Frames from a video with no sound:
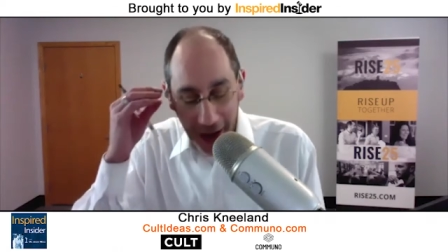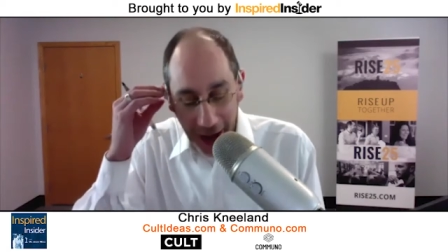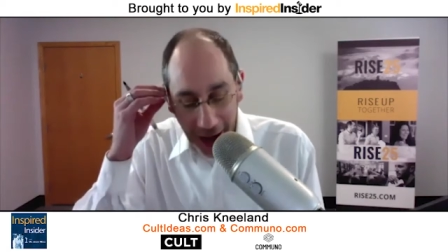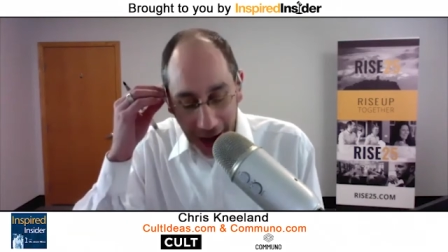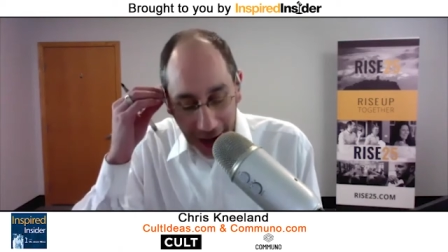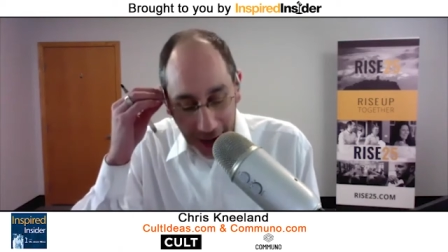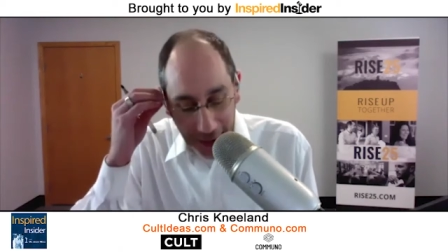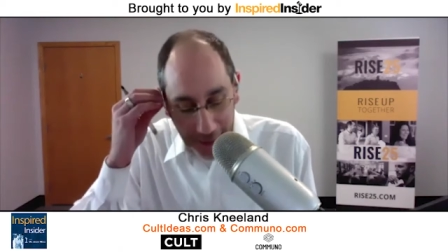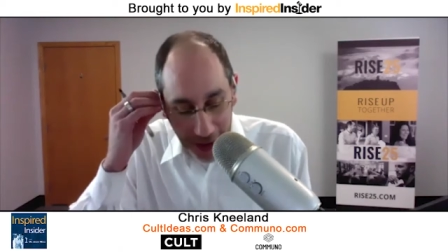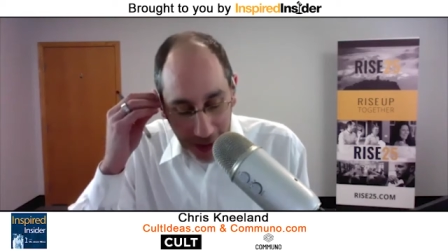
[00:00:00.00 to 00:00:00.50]

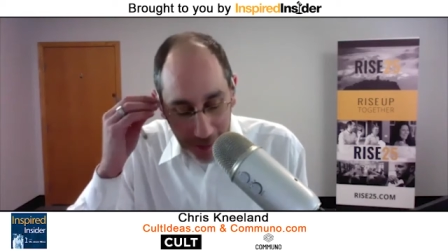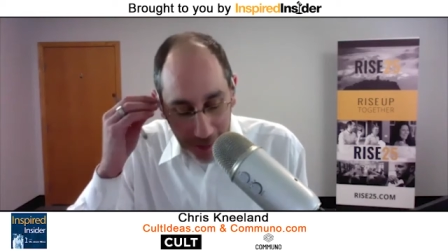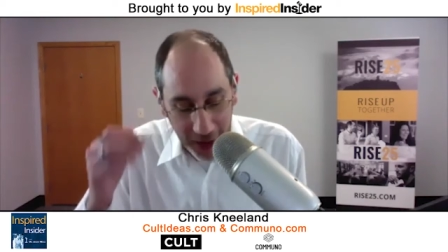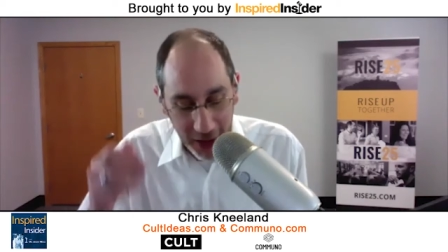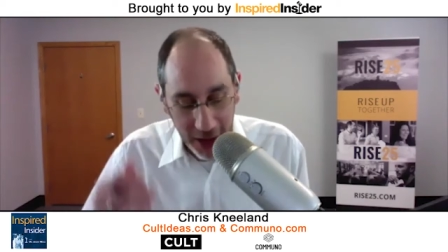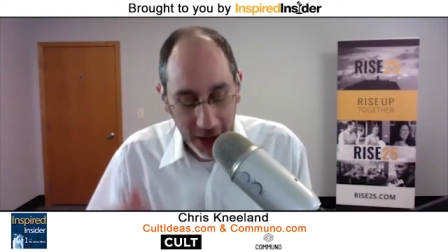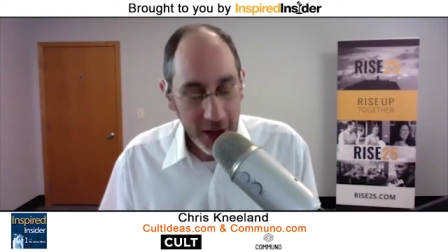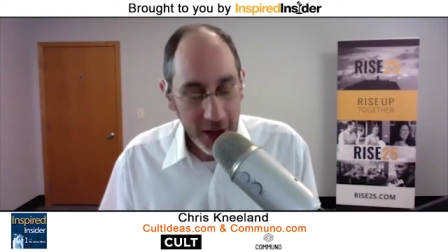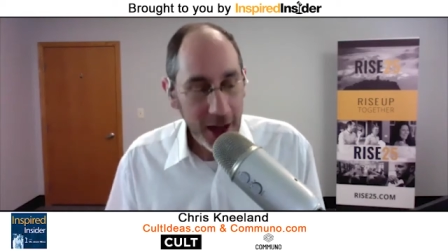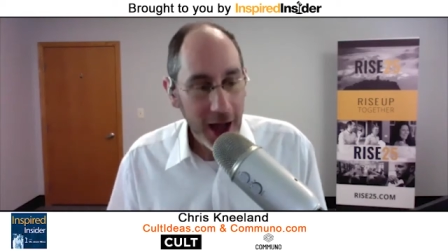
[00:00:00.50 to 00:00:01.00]

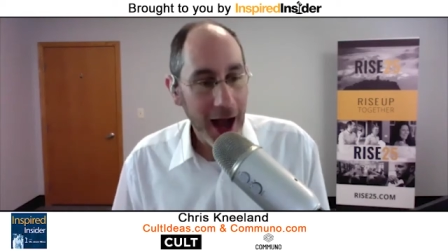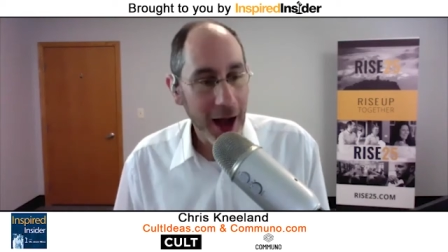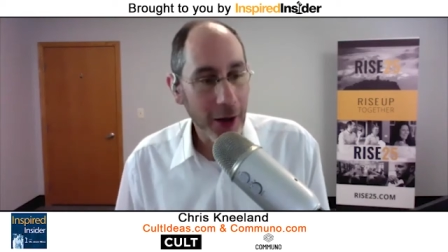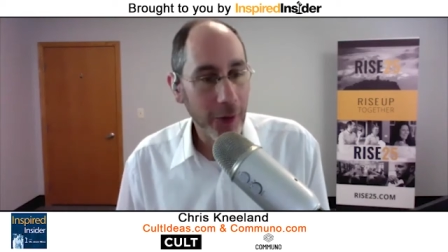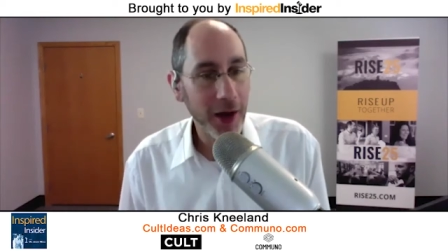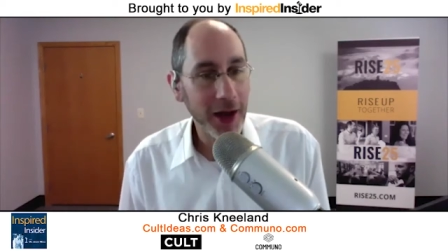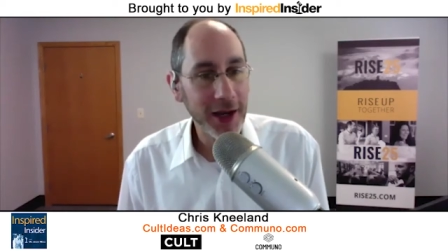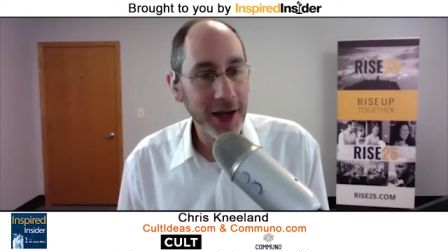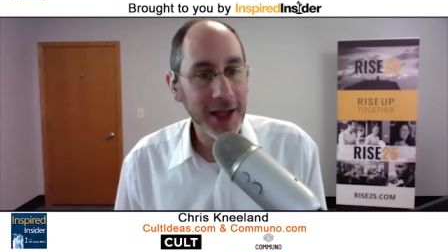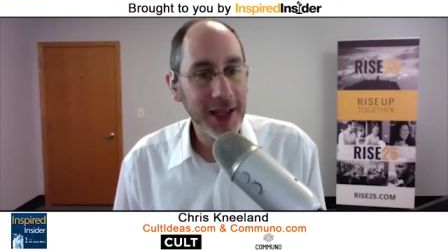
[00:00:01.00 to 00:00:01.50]
But I
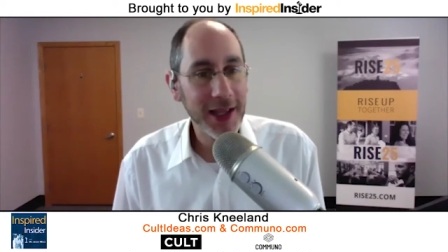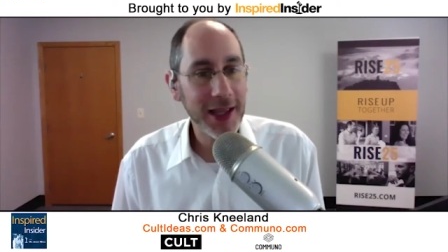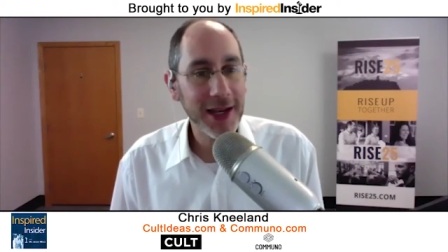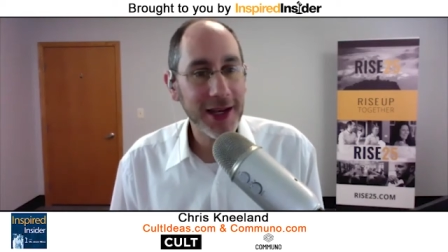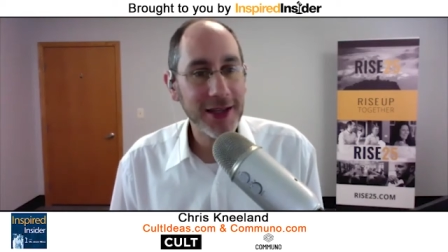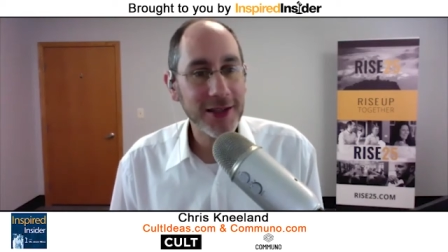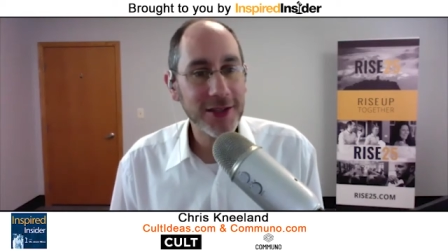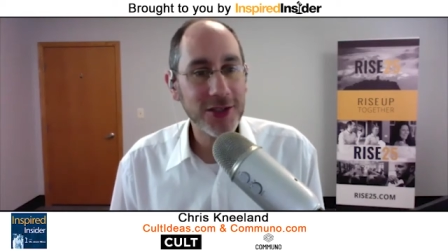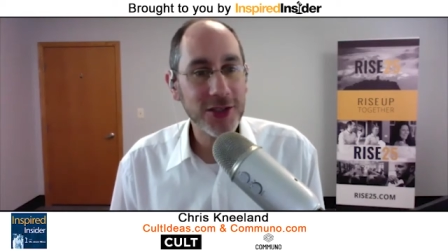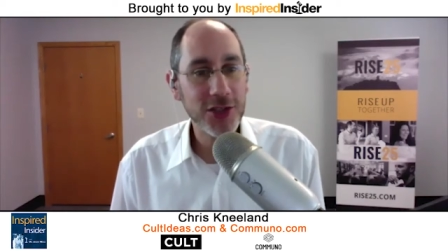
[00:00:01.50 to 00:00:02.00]
wanted to
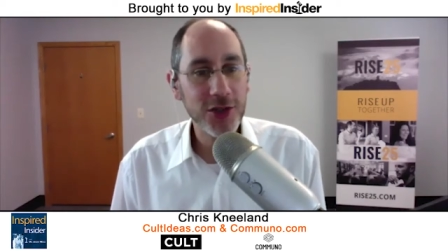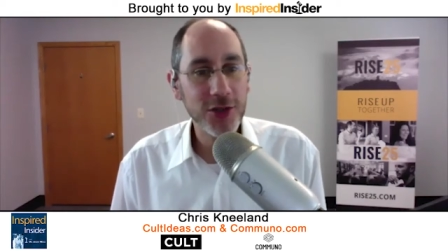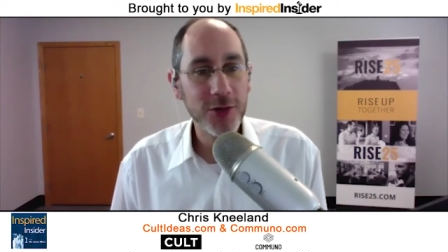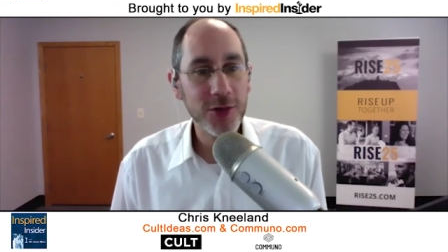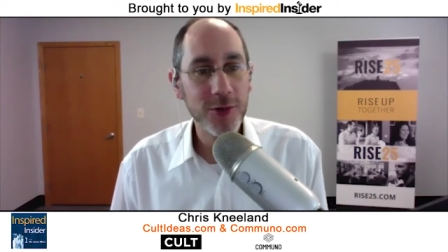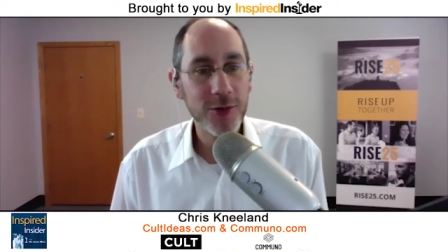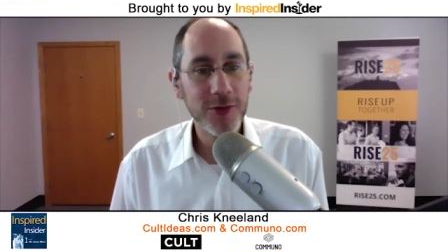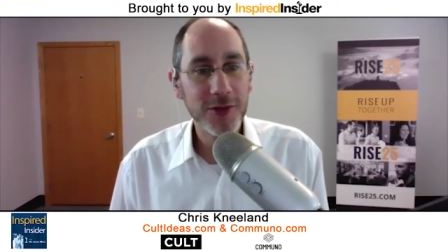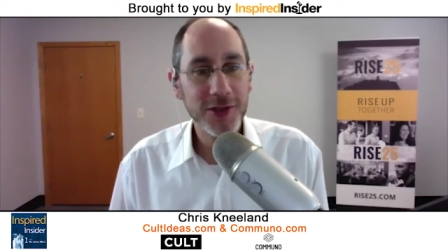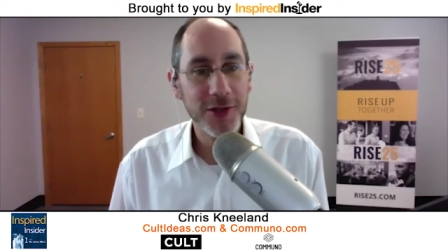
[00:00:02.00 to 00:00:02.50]
get into,